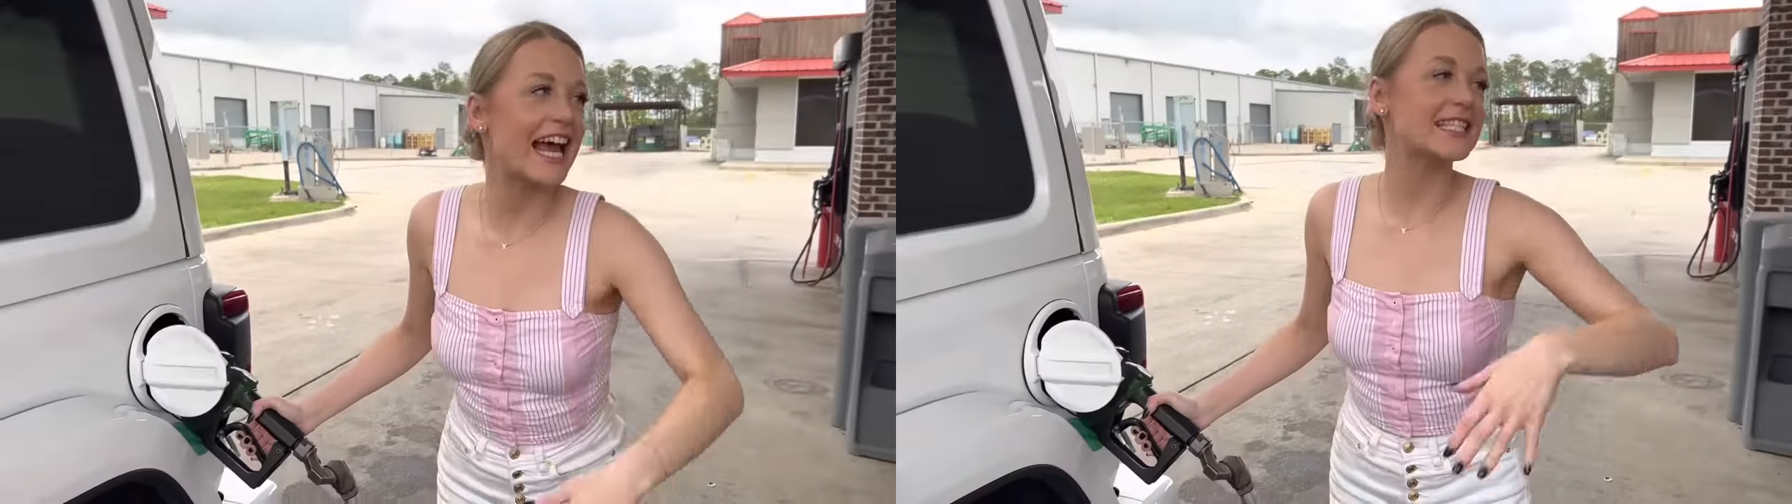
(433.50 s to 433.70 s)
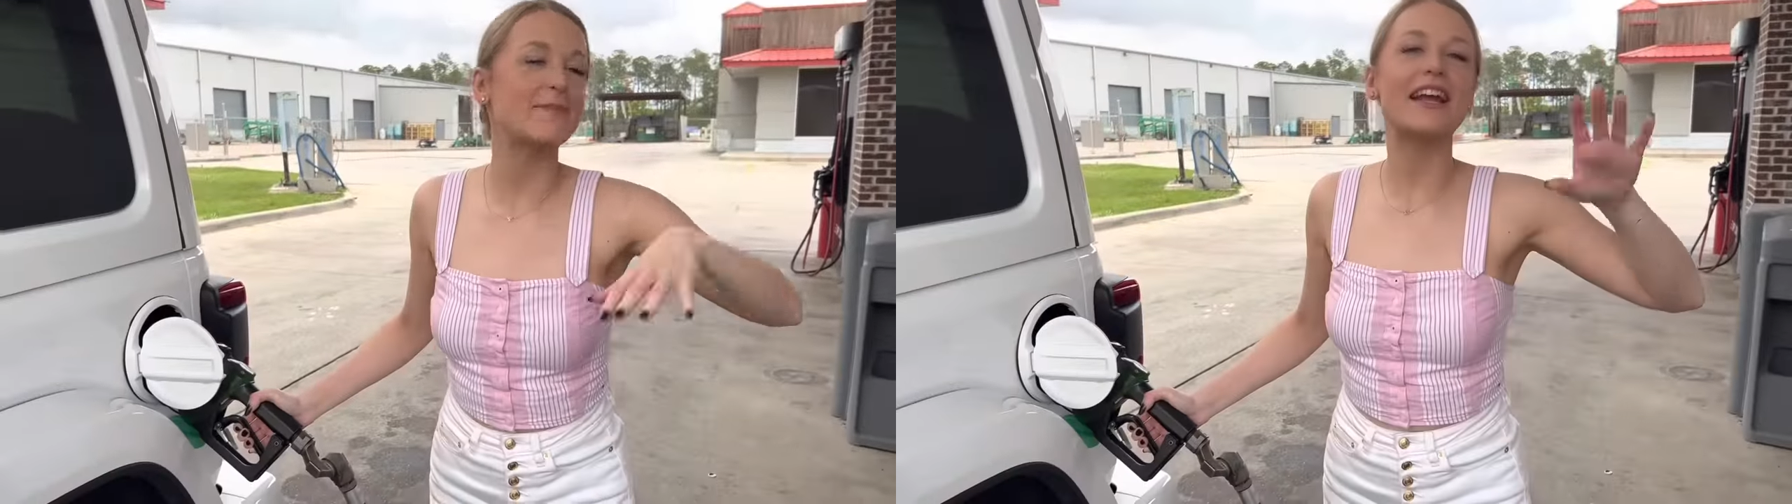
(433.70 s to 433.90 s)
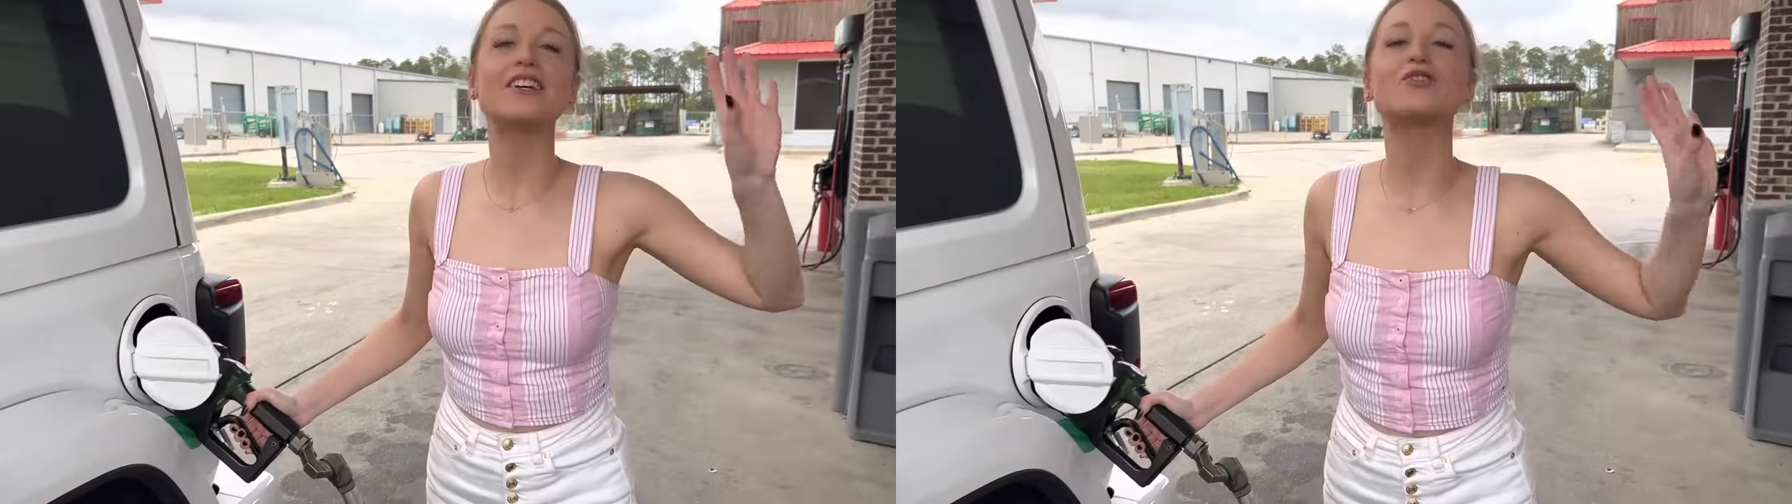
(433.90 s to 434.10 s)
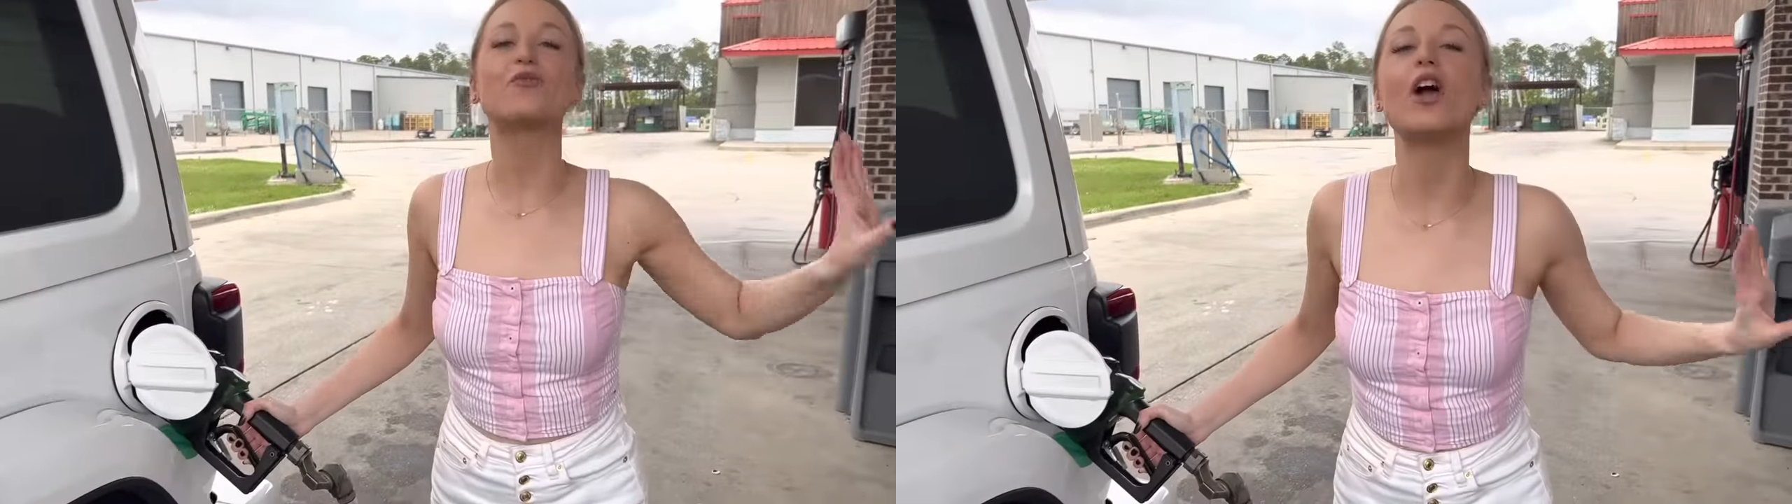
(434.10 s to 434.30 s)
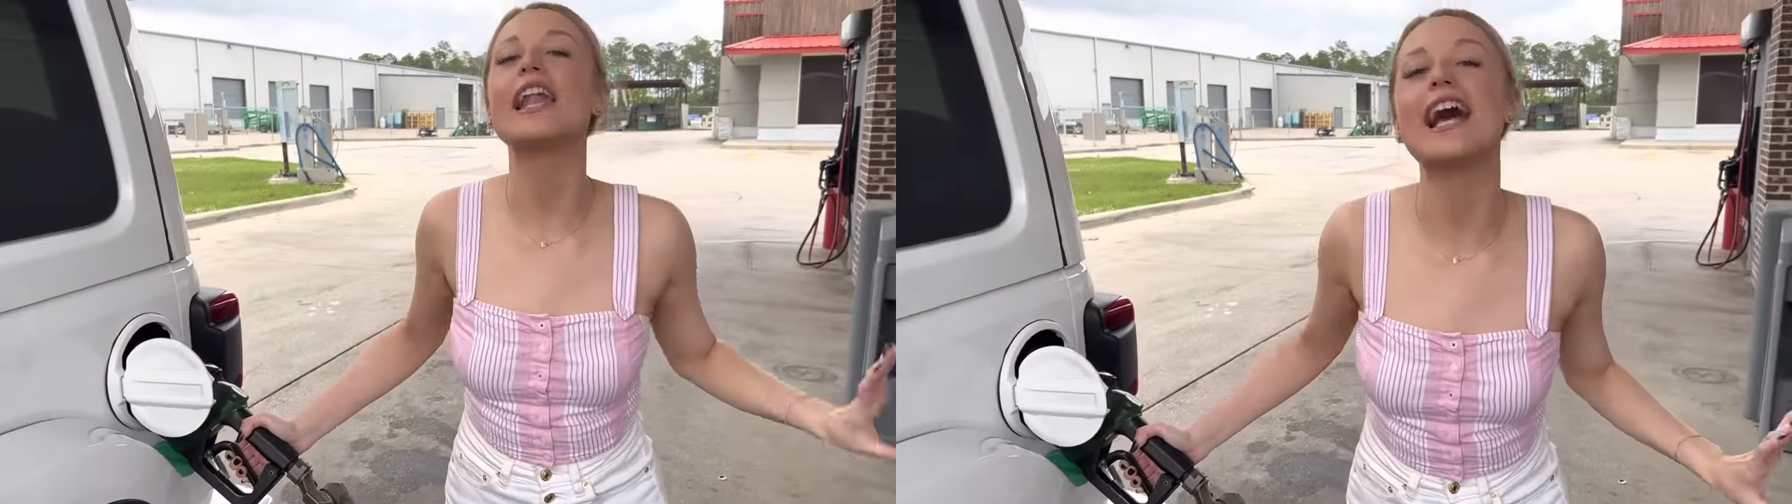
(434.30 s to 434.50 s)
has made us
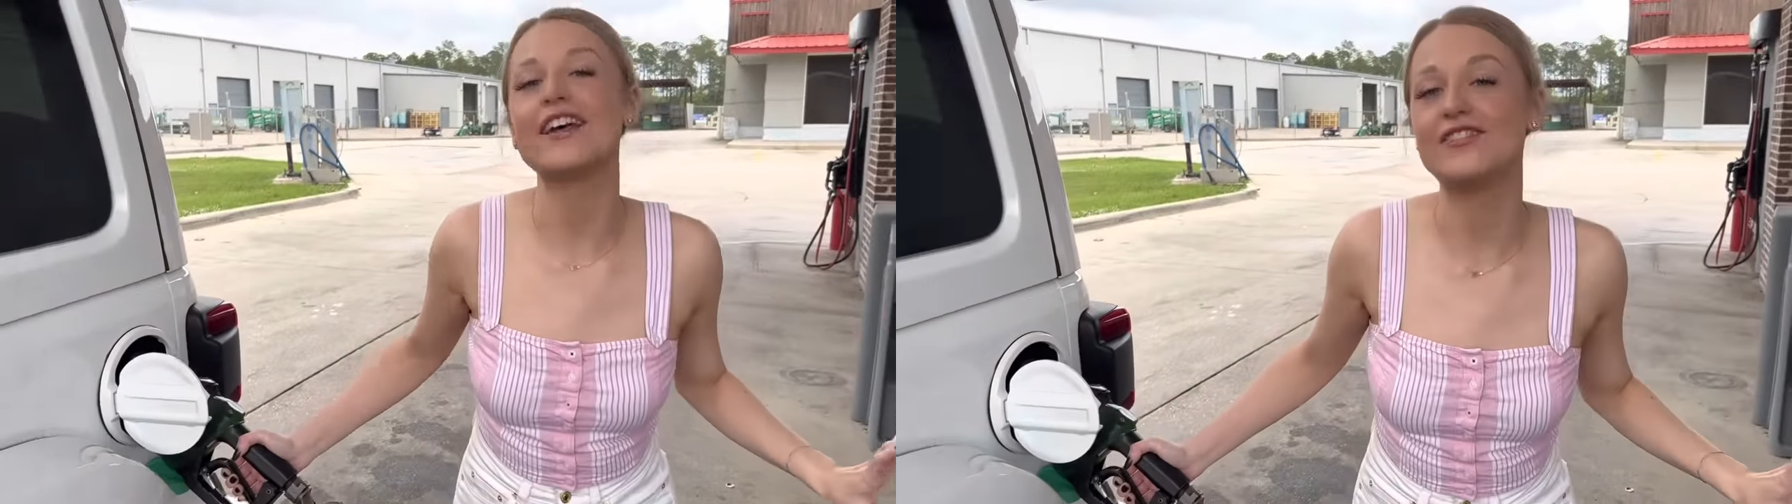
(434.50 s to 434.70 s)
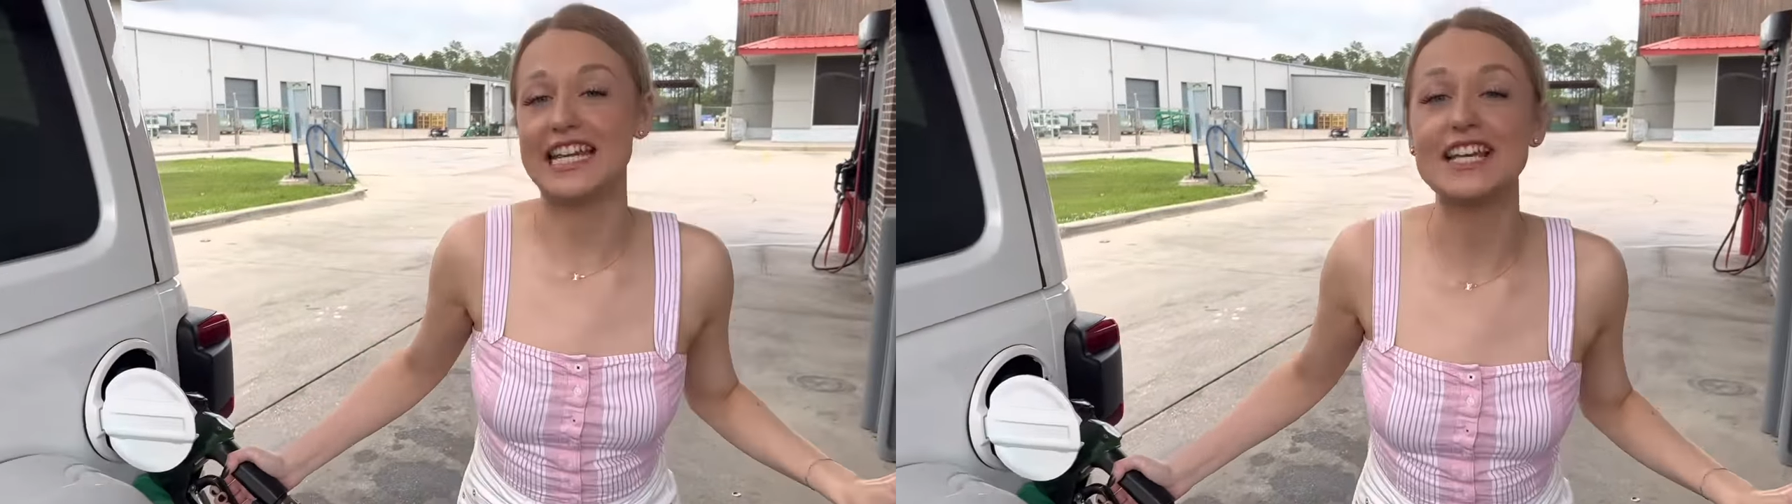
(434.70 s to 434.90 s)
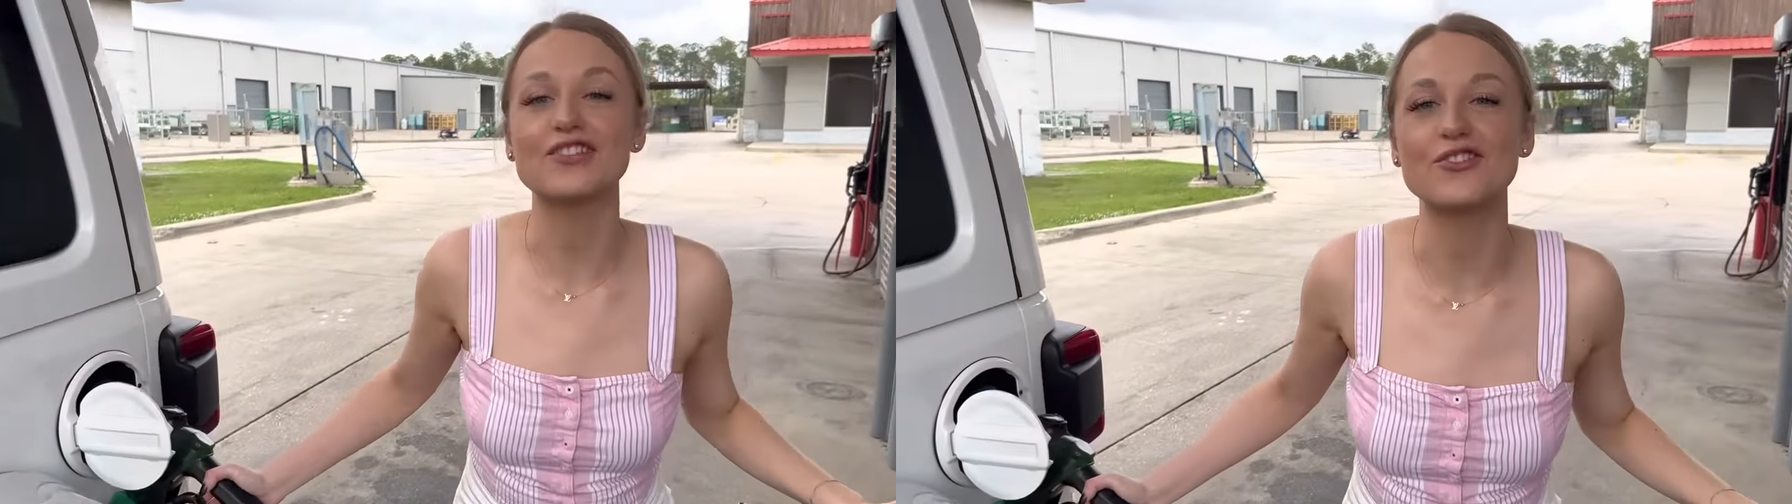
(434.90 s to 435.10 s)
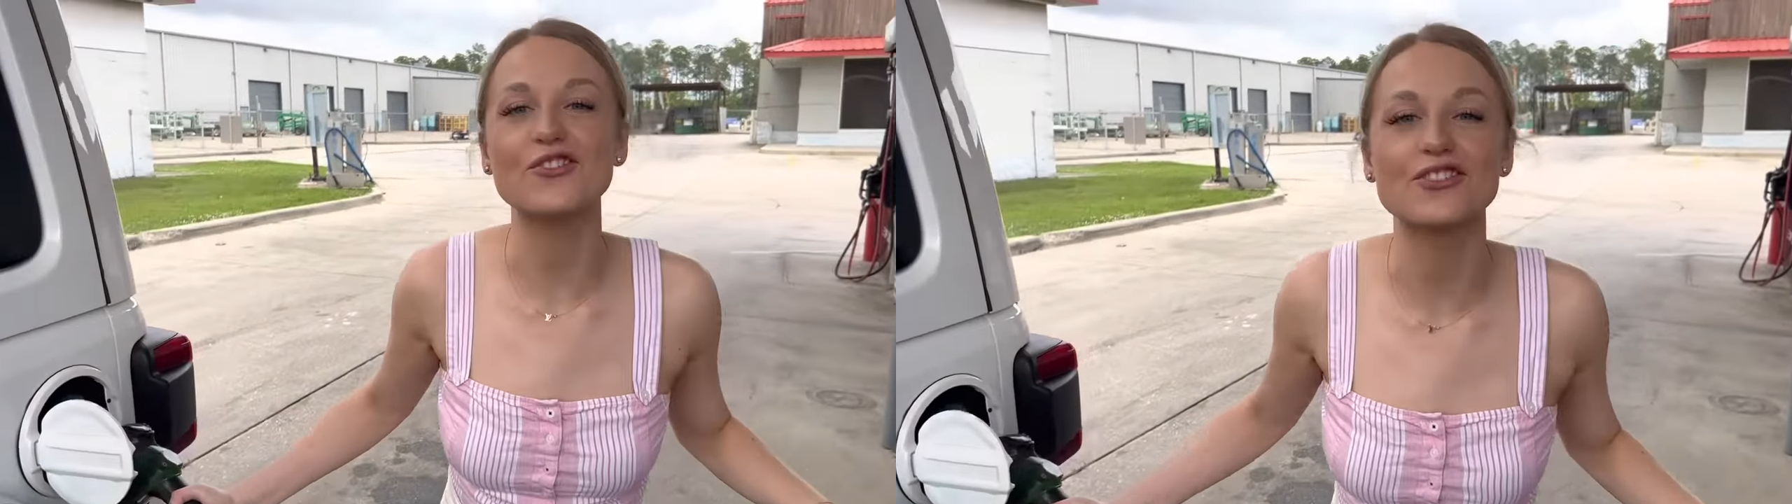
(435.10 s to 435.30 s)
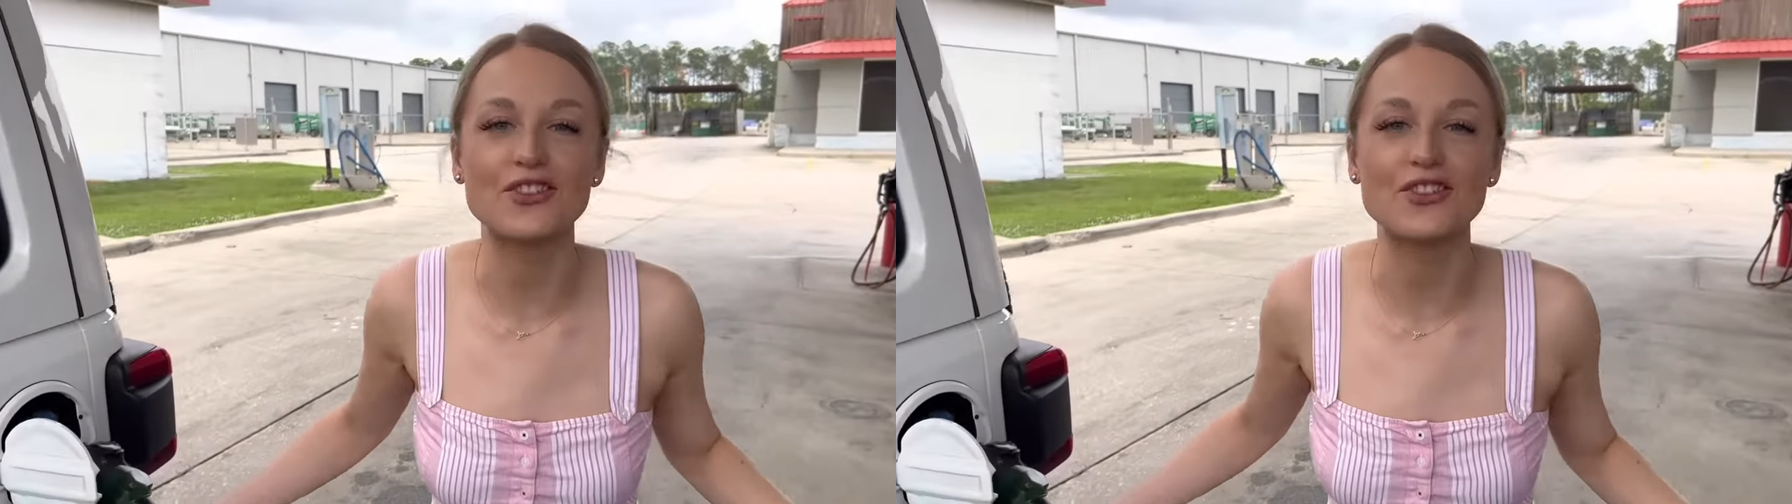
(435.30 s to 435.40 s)
run out of diesel,